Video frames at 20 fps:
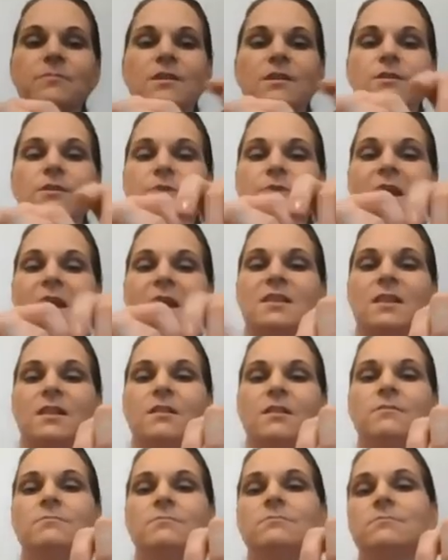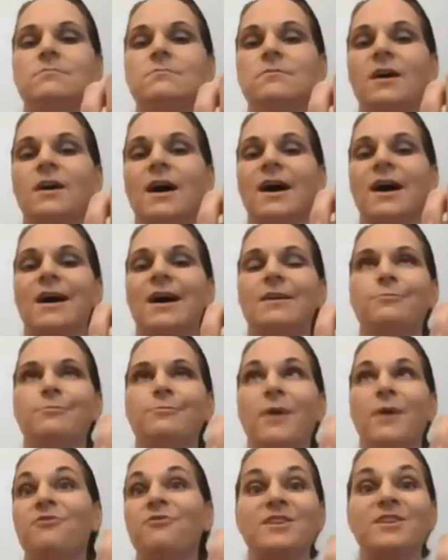little
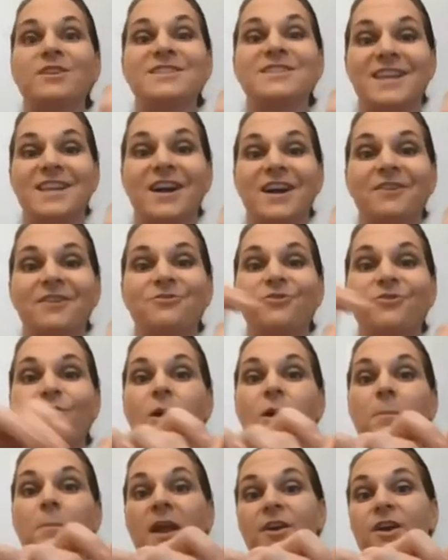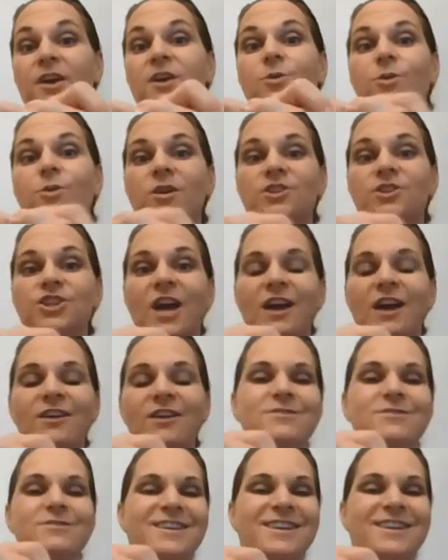reference there for a parent or a child.
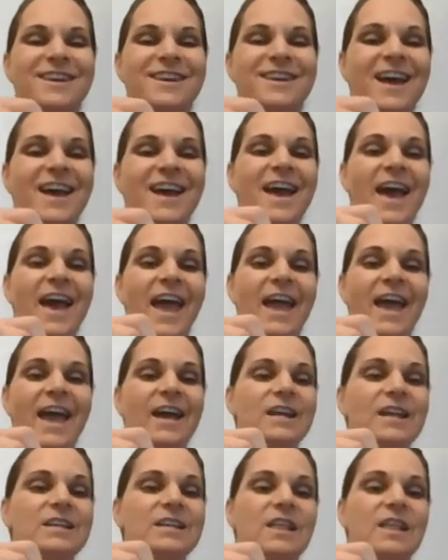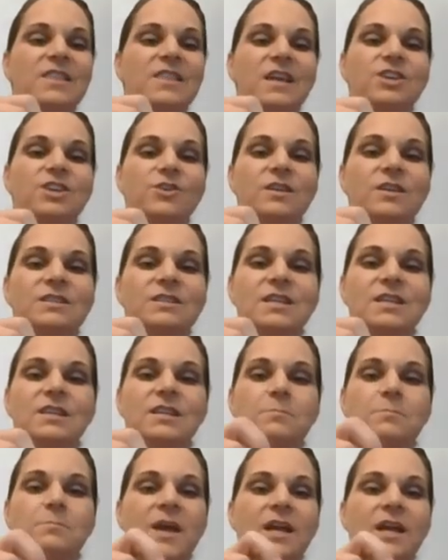And then you can see the
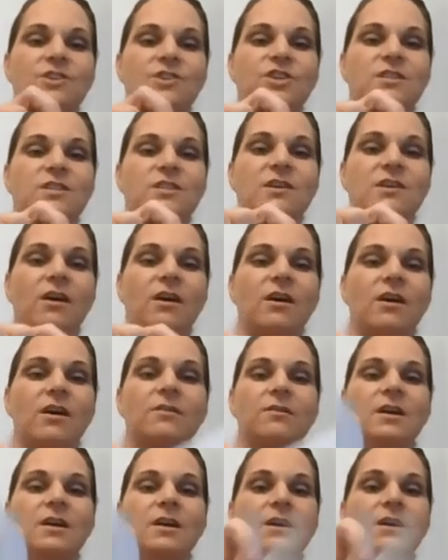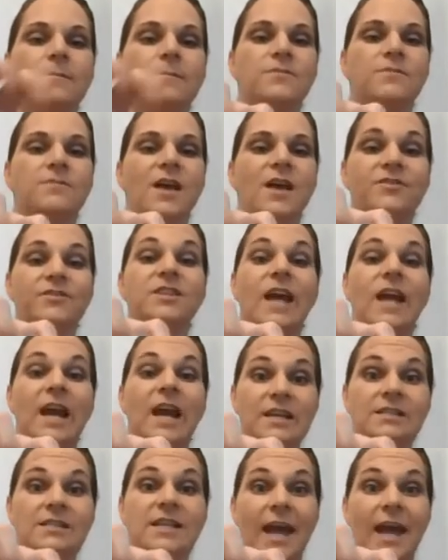pages have a
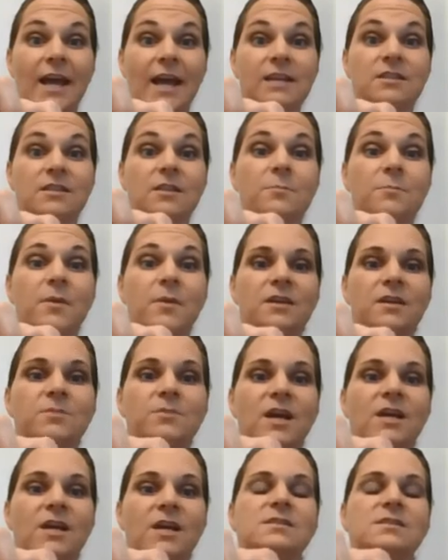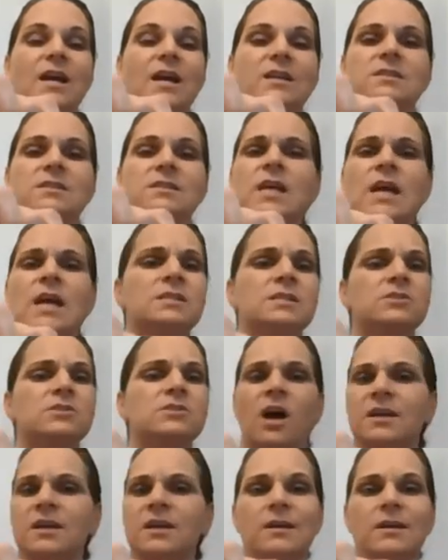nice text at the bottom, nice text size,
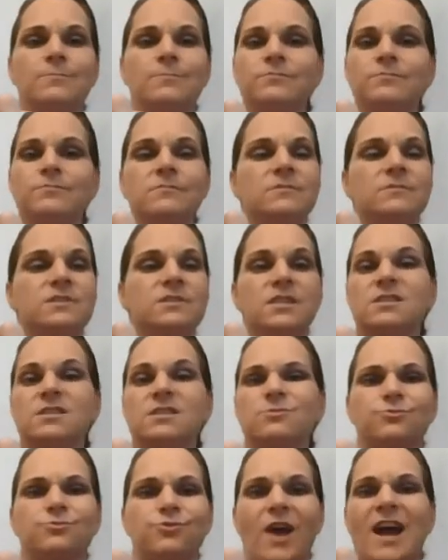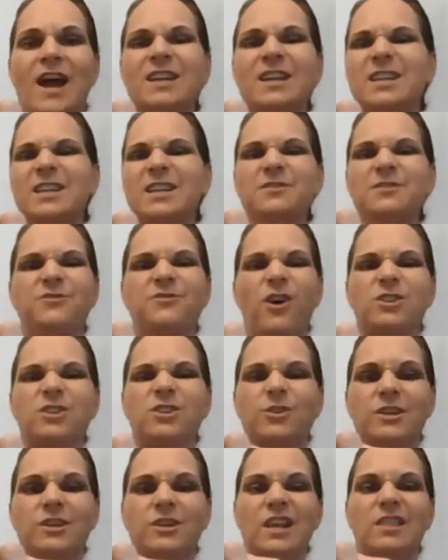not a distracting font or
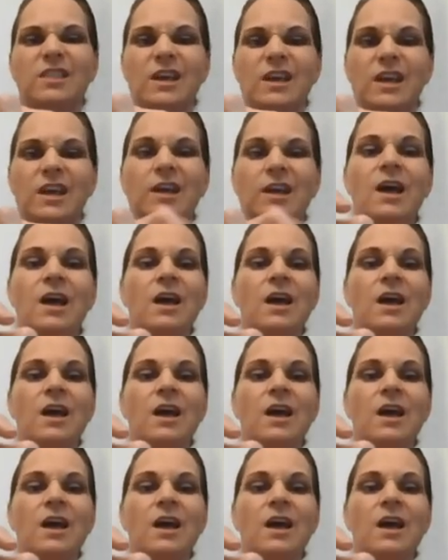anything.